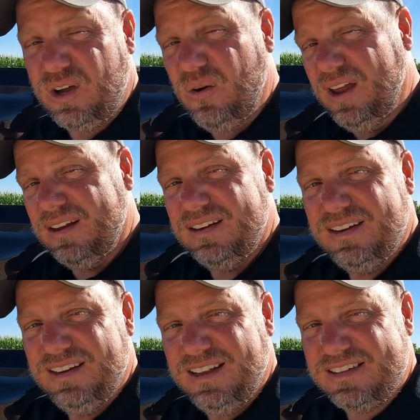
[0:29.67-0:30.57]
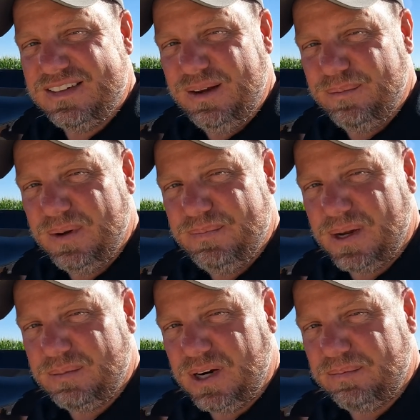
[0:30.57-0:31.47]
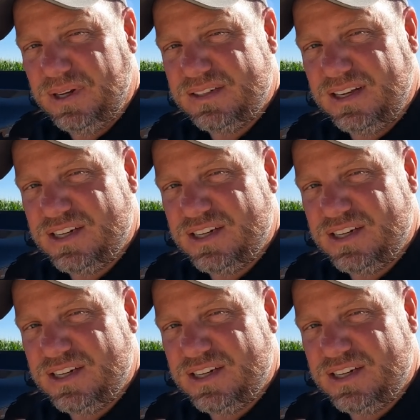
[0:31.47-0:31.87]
Oh, hey, it's Tim, Pickup Truck Plus